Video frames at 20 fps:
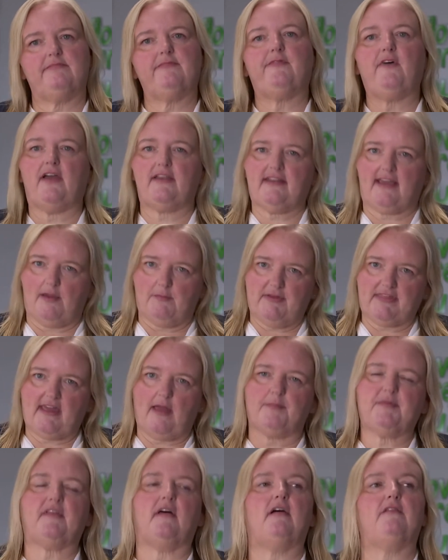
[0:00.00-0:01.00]
finding out where the
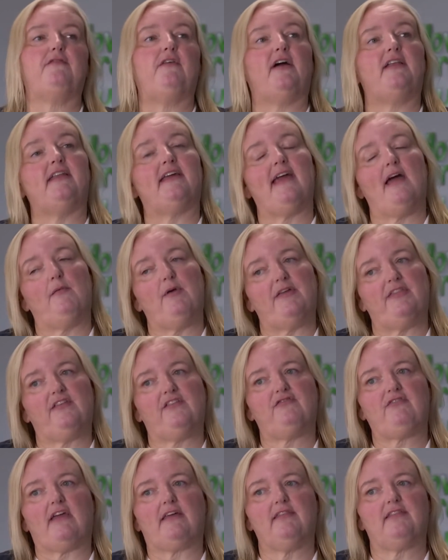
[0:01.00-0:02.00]
gaps are, finding out where
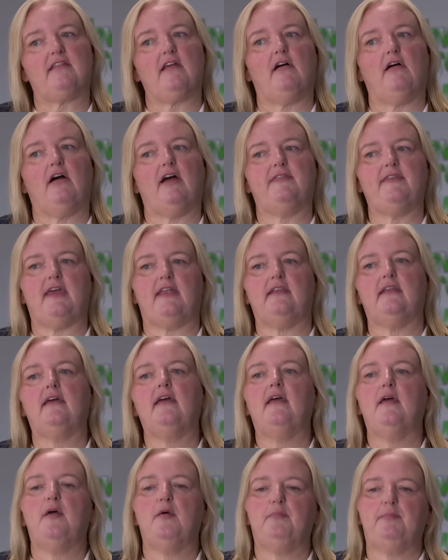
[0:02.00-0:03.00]
the strengths are, and
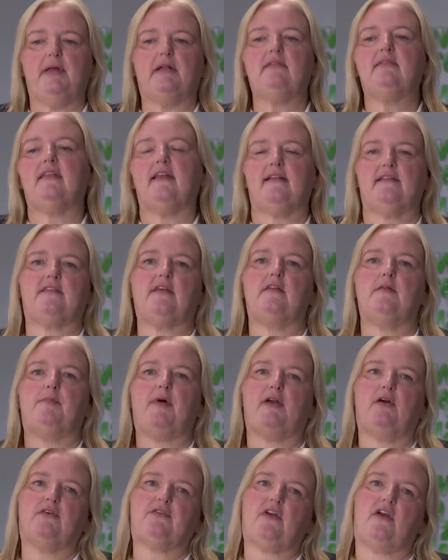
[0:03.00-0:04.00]
then building so that
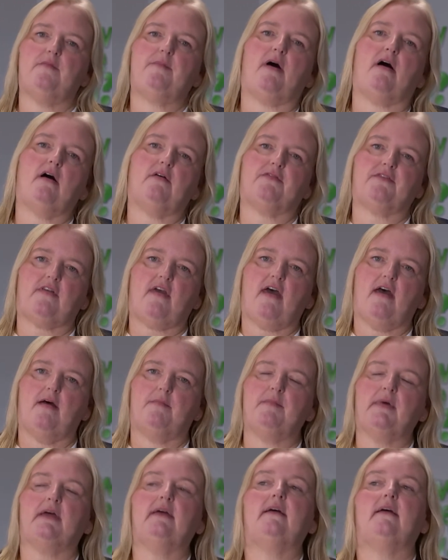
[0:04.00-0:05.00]
by October half
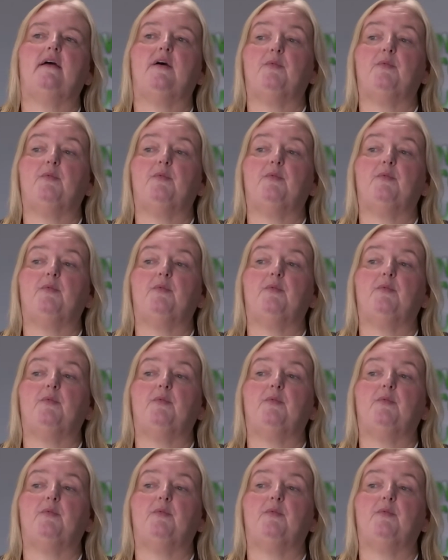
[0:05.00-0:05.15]
term,